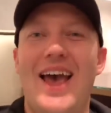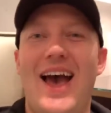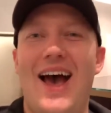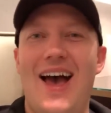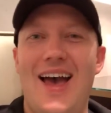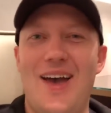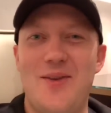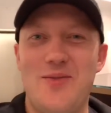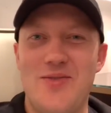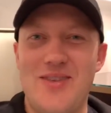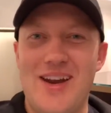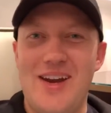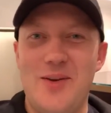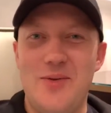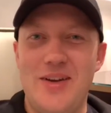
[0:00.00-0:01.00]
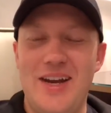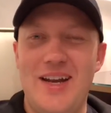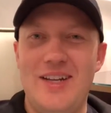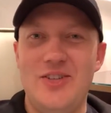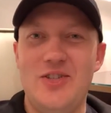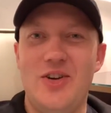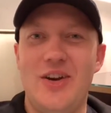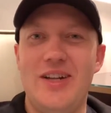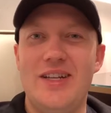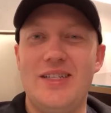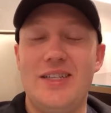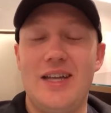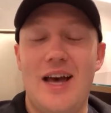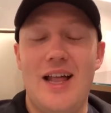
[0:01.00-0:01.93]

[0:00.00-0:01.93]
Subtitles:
I really, really enjoyed it.